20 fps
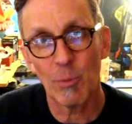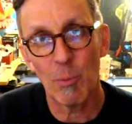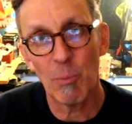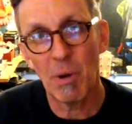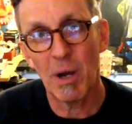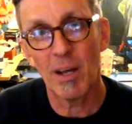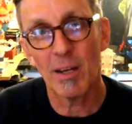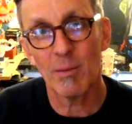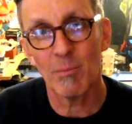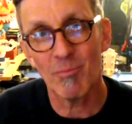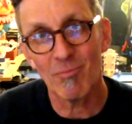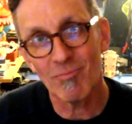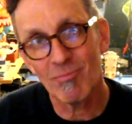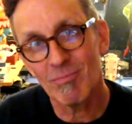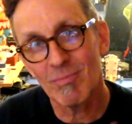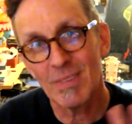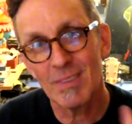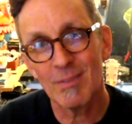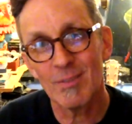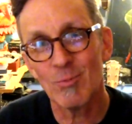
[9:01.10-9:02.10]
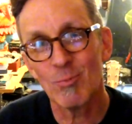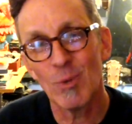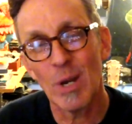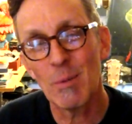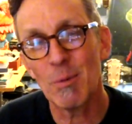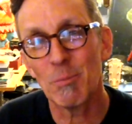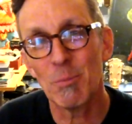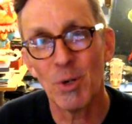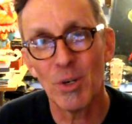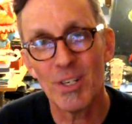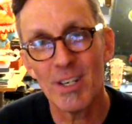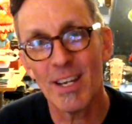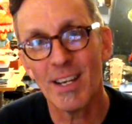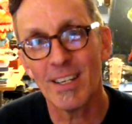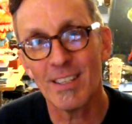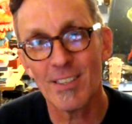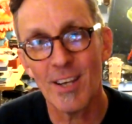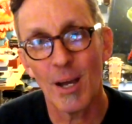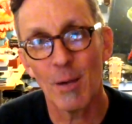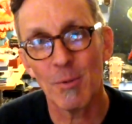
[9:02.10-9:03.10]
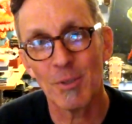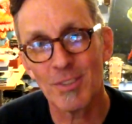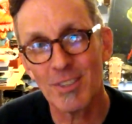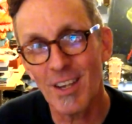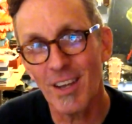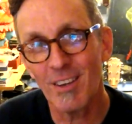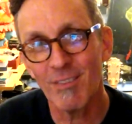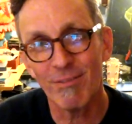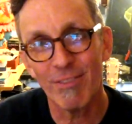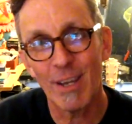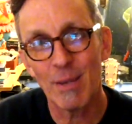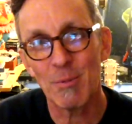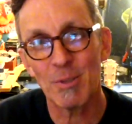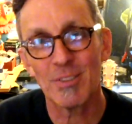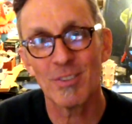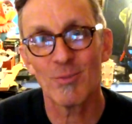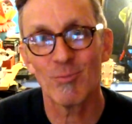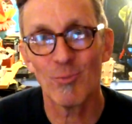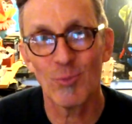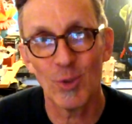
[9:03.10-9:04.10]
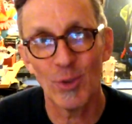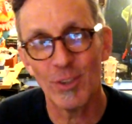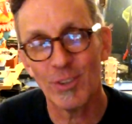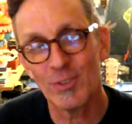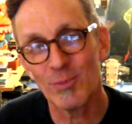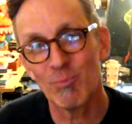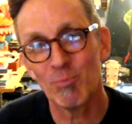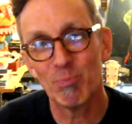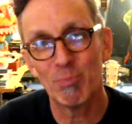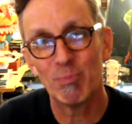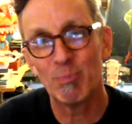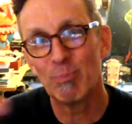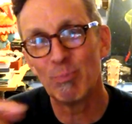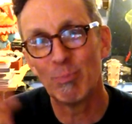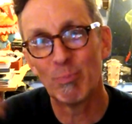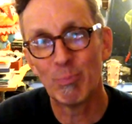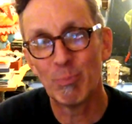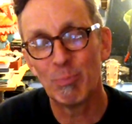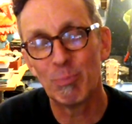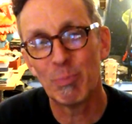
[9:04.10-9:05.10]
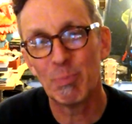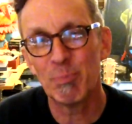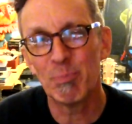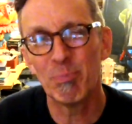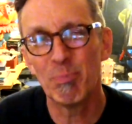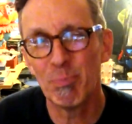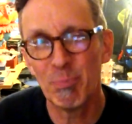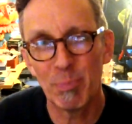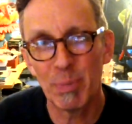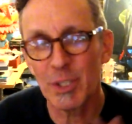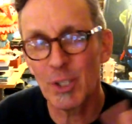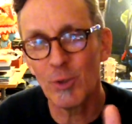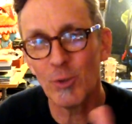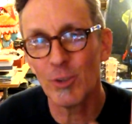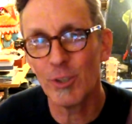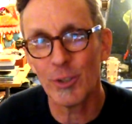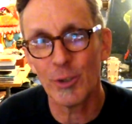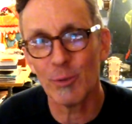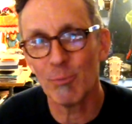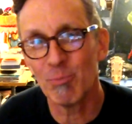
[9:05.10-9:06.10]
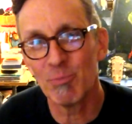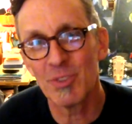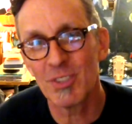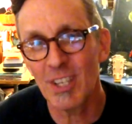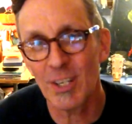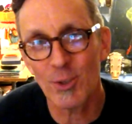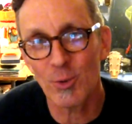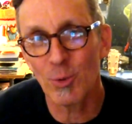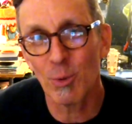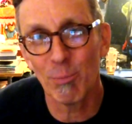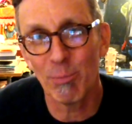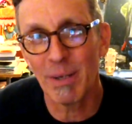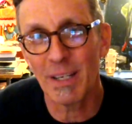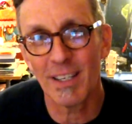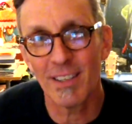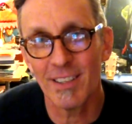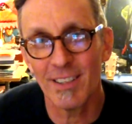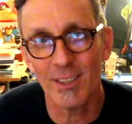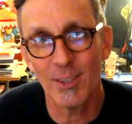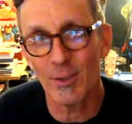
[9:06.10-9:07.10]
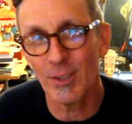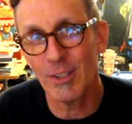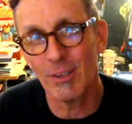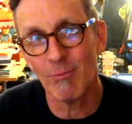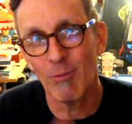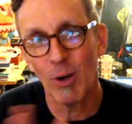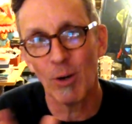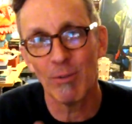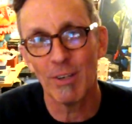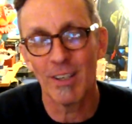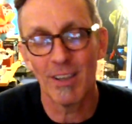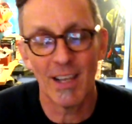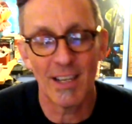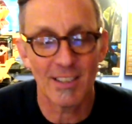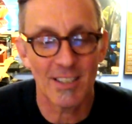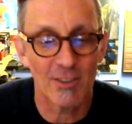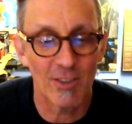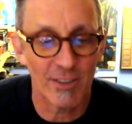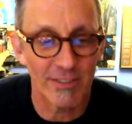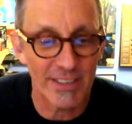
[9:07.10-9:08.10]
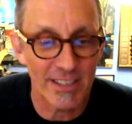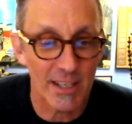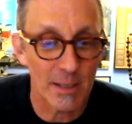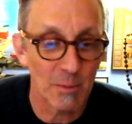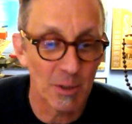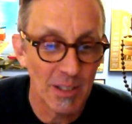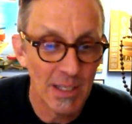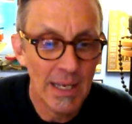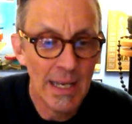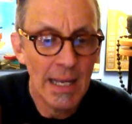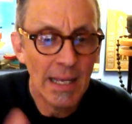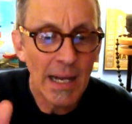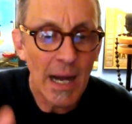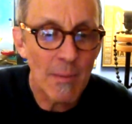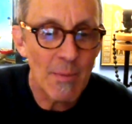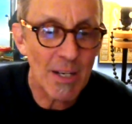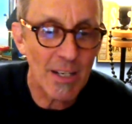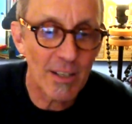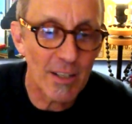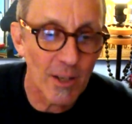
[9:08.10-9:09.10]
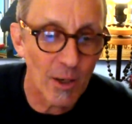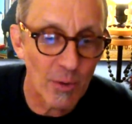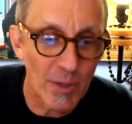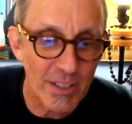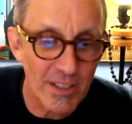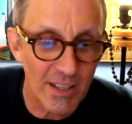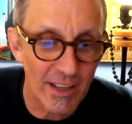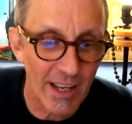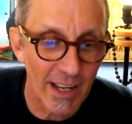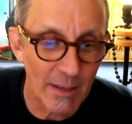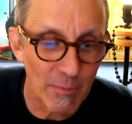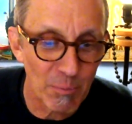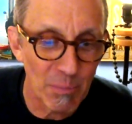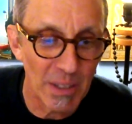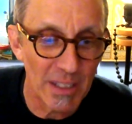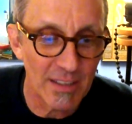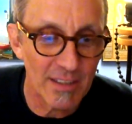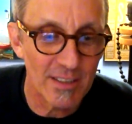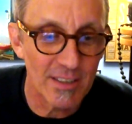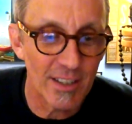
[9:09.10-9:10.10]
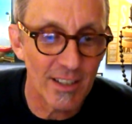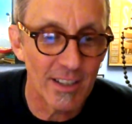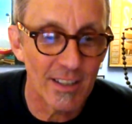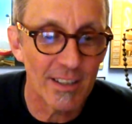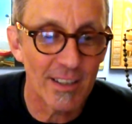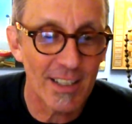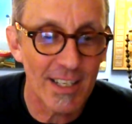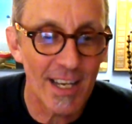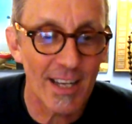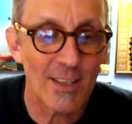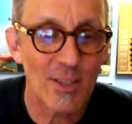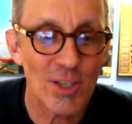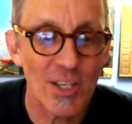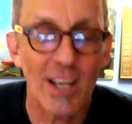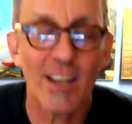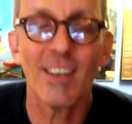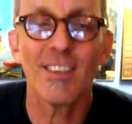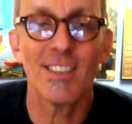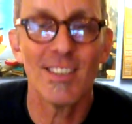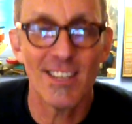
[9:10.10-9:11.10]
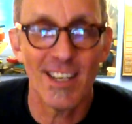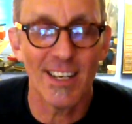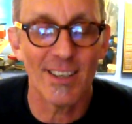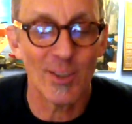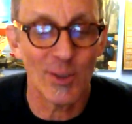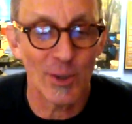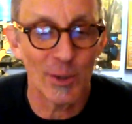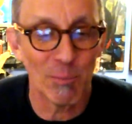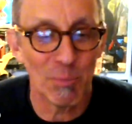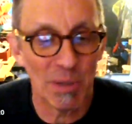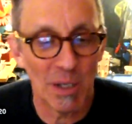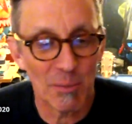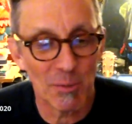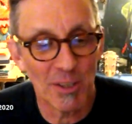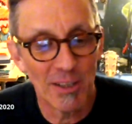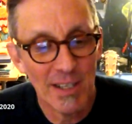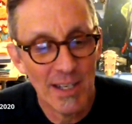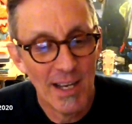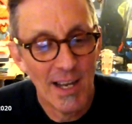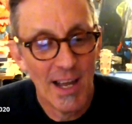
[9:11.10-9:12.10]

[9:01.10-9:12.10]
the bottom. Raymond Burr, Danny Thomas, kind of famous for this peculiar sexual peccadillo that involved a glass coffee table. I'm not going to go into that, but yeah, shout out to Daniel the plumber.